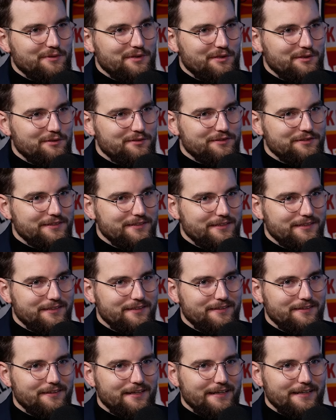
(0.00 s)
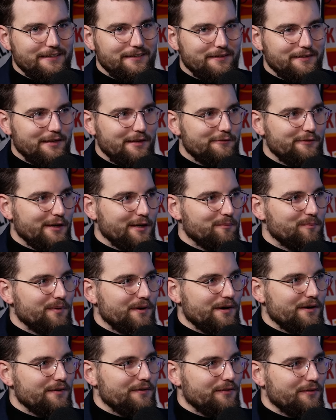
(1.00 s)
we use like giving
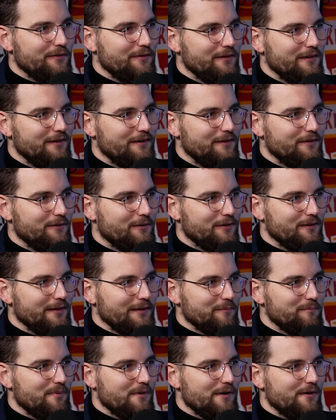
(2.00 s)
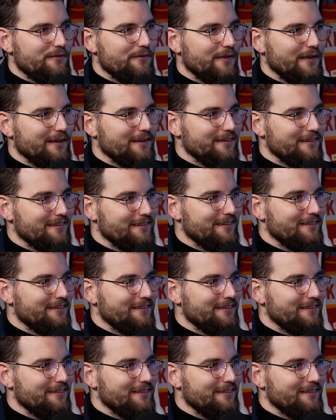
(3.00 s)
birth or like birthing.